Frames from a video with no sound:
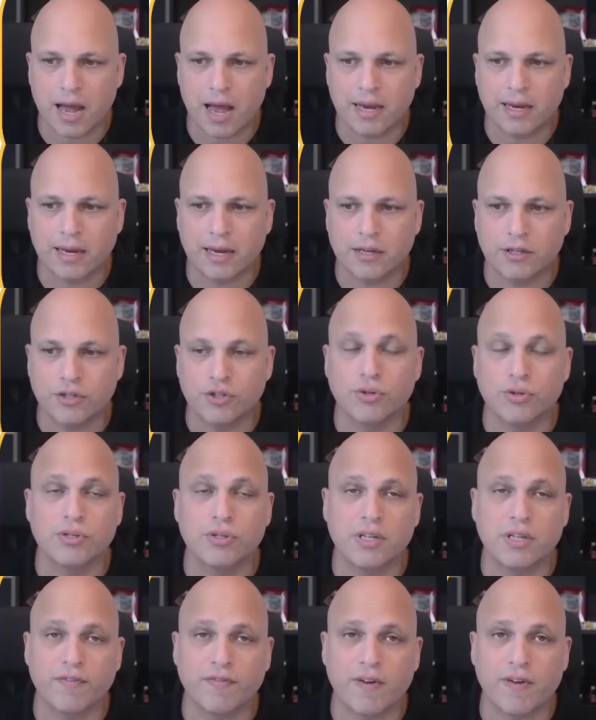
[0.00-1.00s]
I can choose
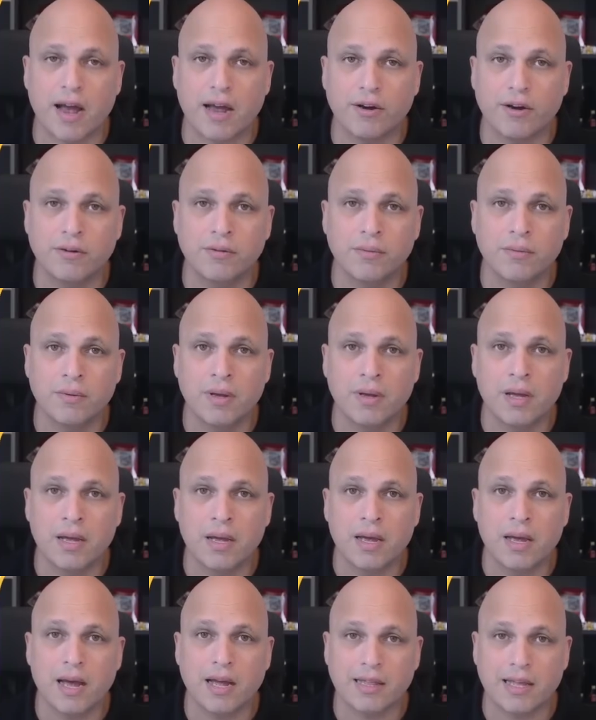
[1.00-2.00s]
the file
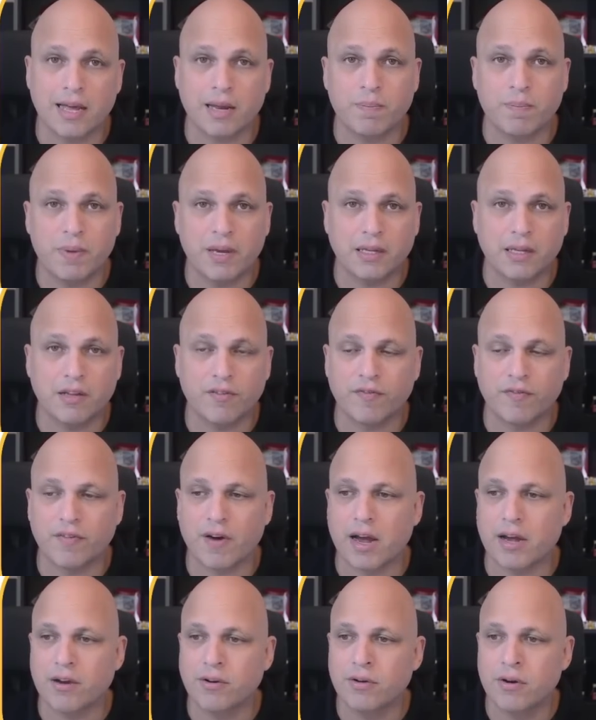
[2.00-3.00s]
and then pick the
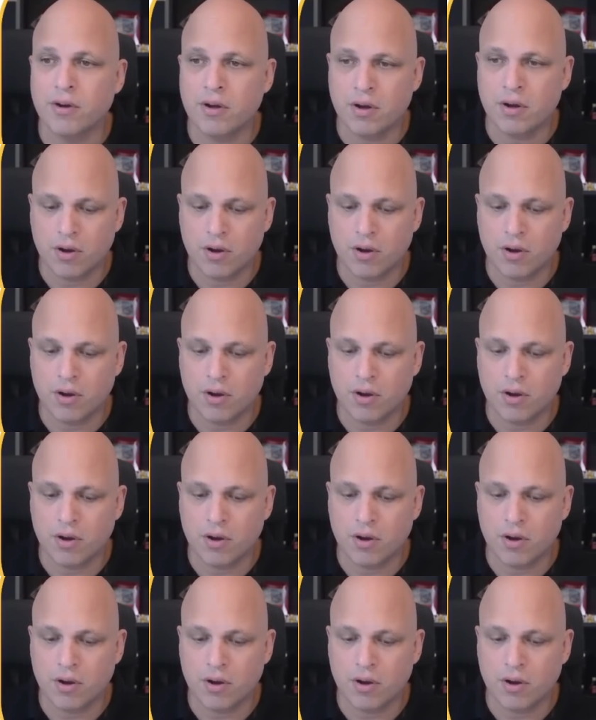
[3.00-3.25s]
file,